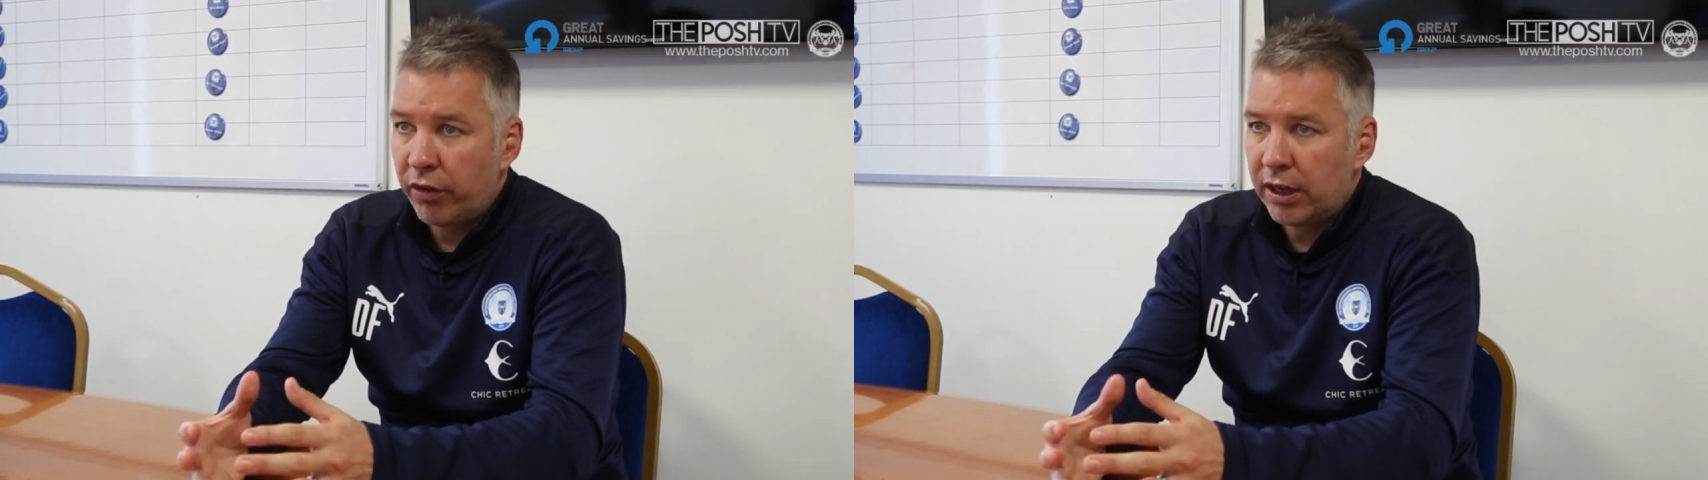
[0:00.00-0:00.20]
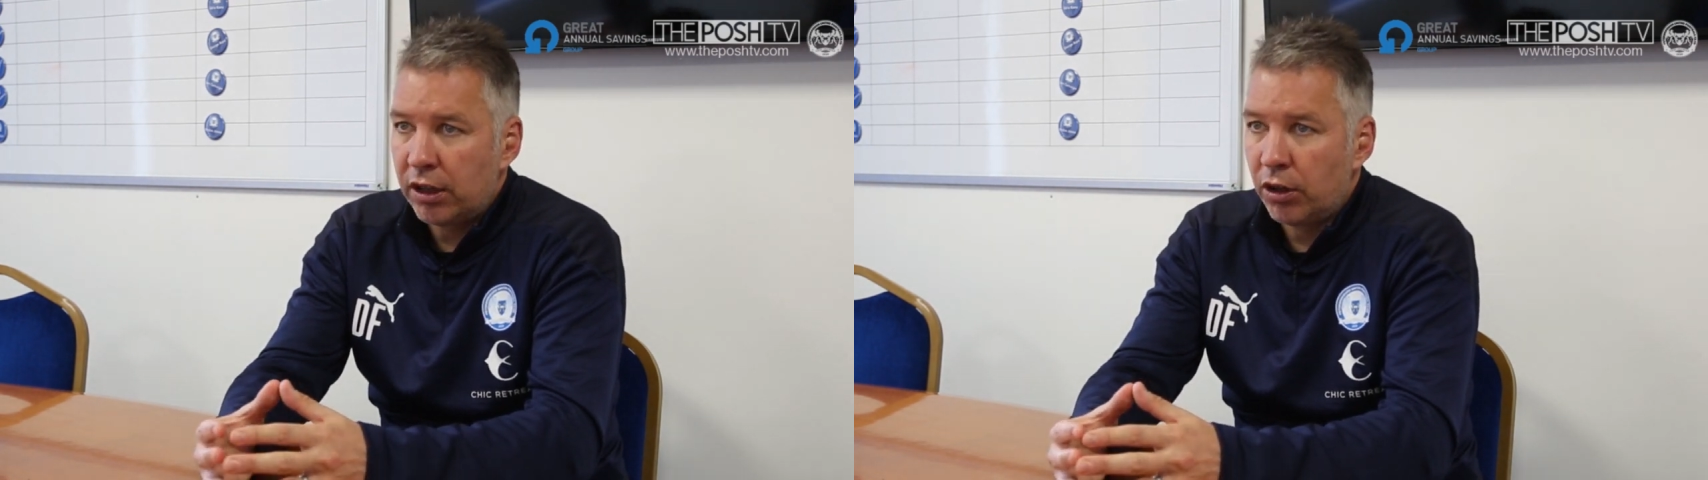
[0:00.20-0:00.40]

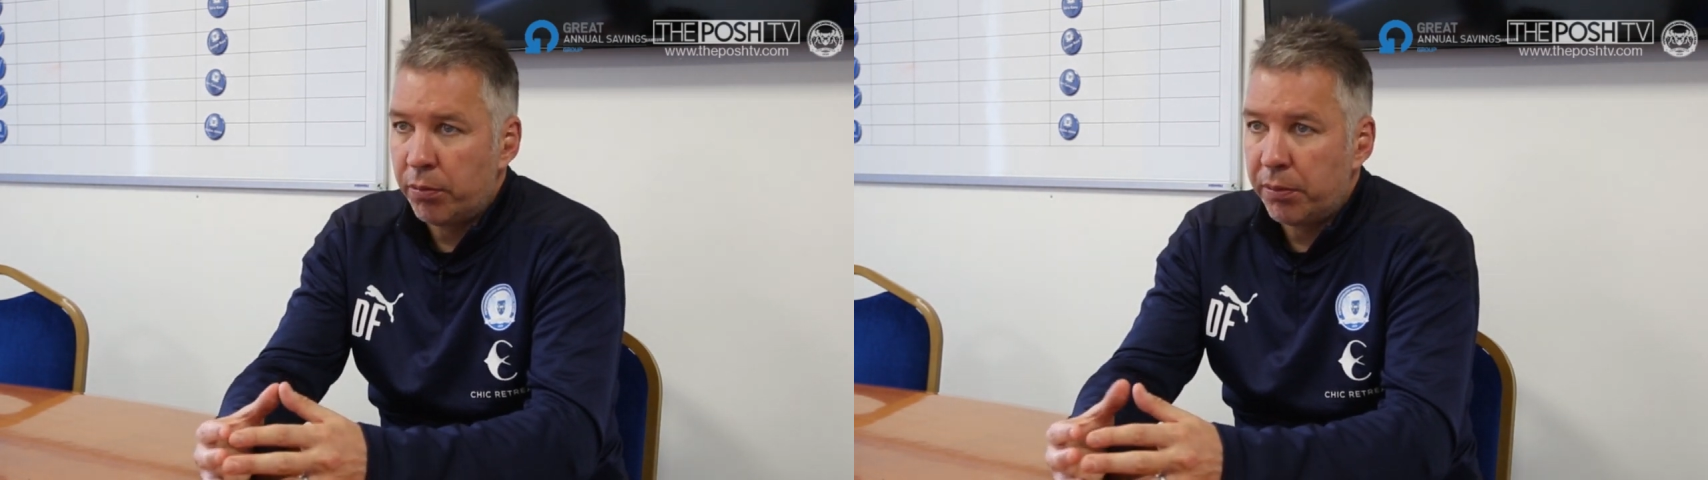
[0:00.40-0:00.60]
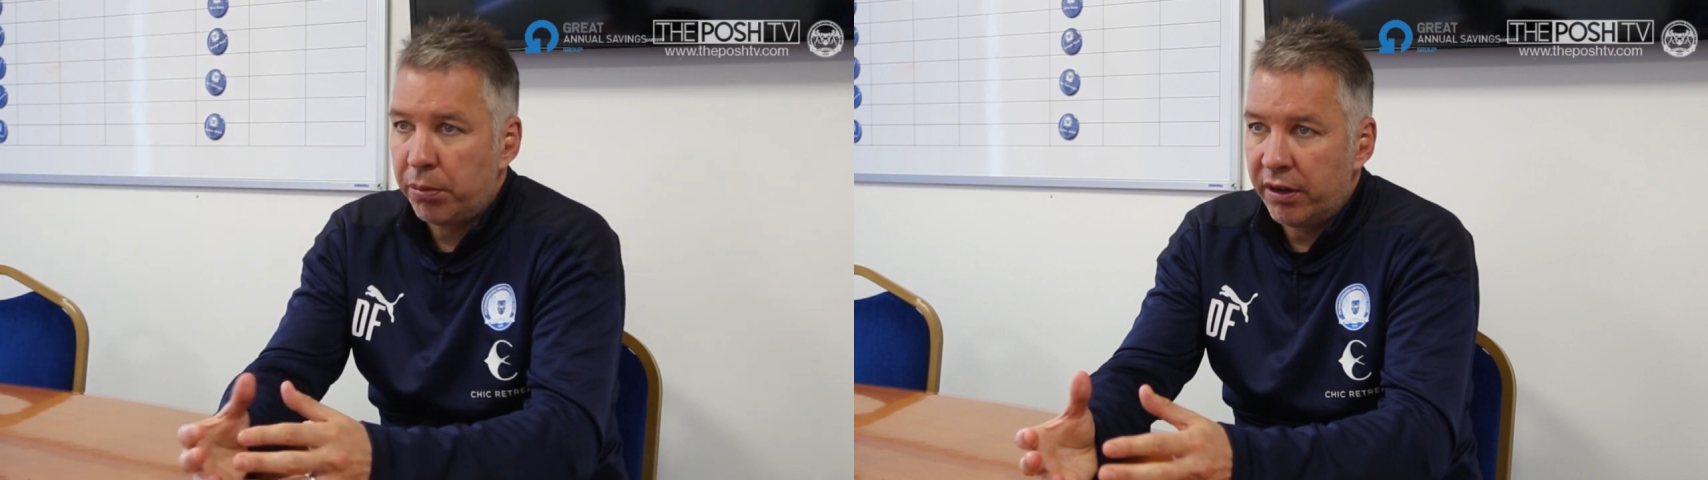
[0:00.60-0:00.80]
right
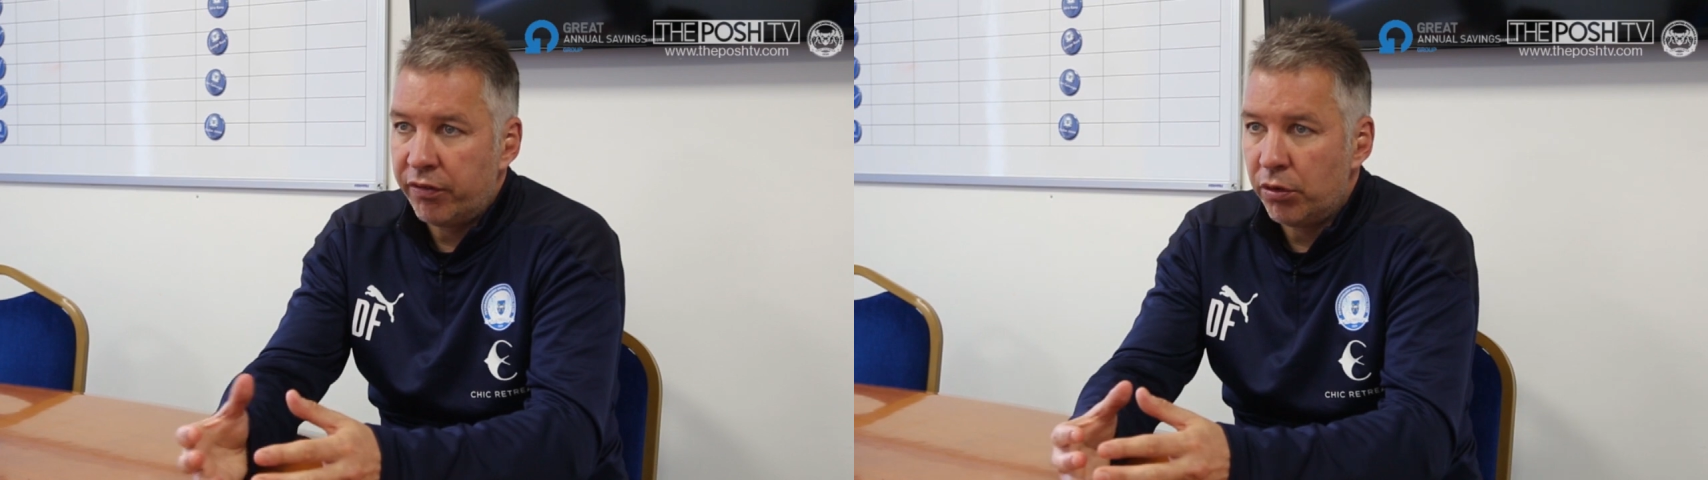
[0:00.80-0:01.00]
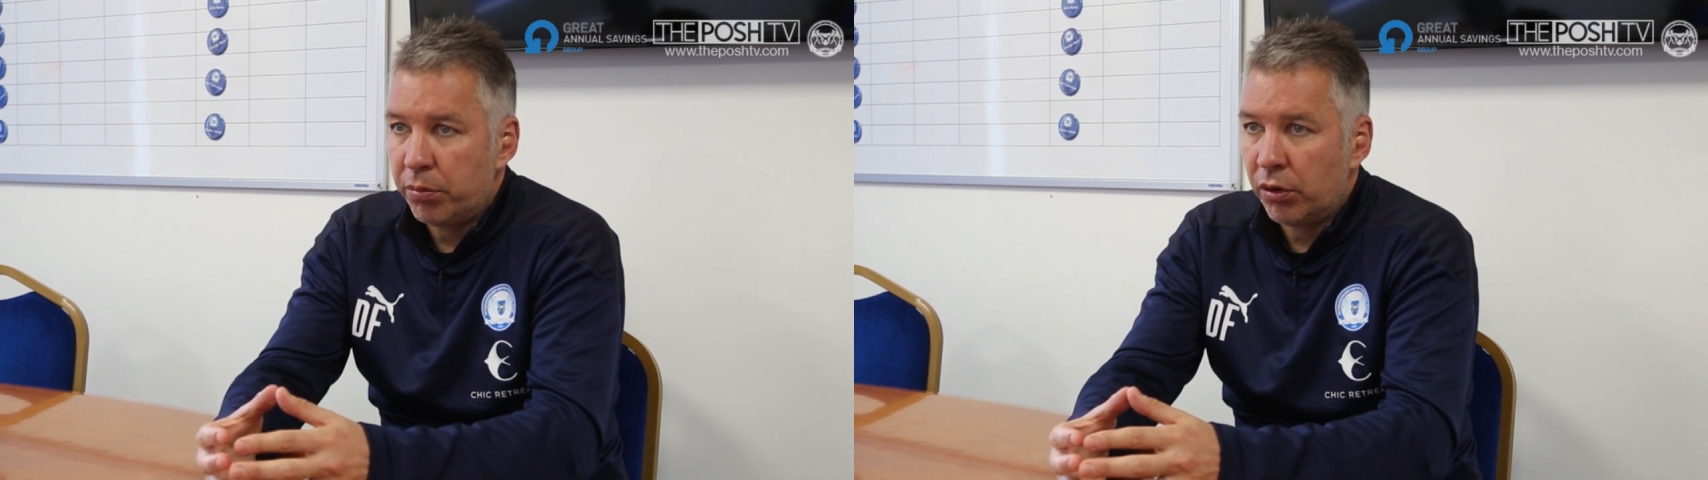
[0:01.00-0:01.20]
club that play
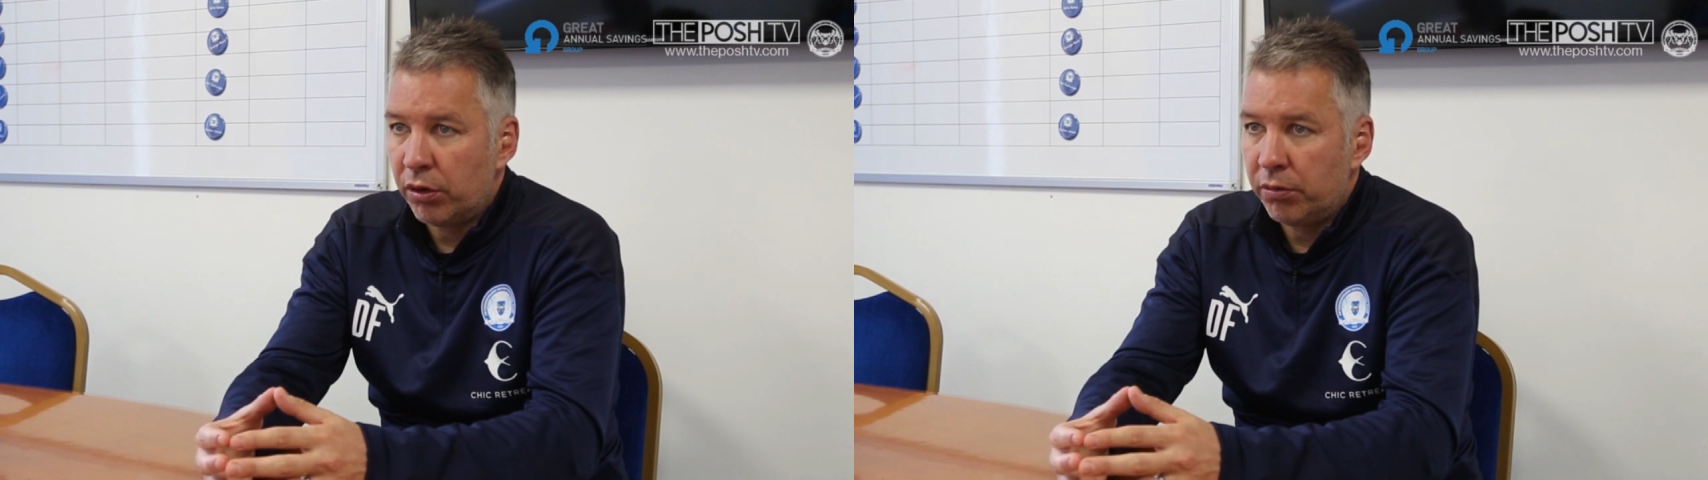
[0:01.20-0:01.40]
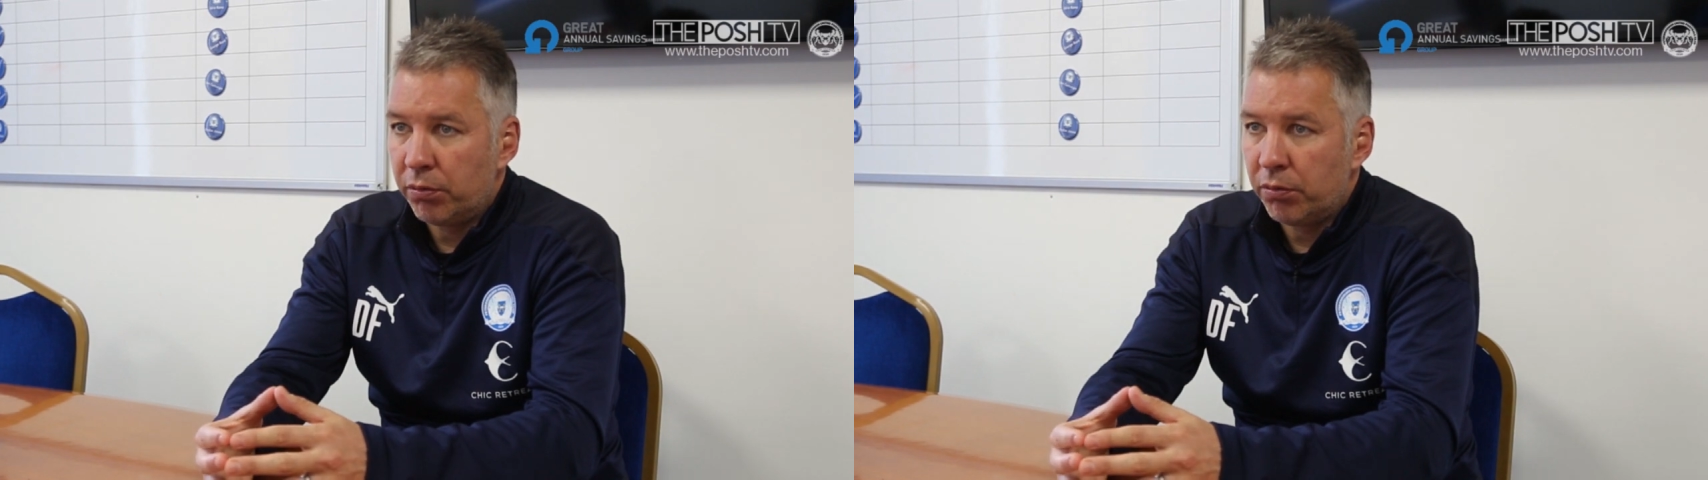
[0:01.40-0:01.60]

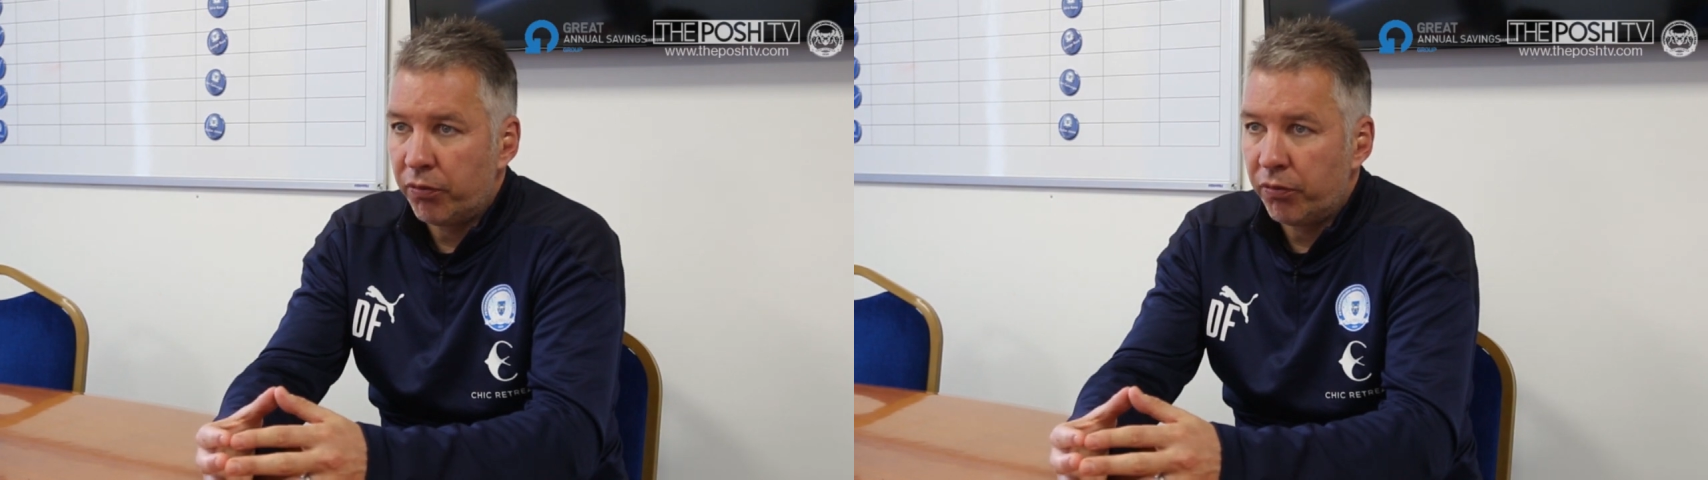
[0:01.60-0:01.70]
football and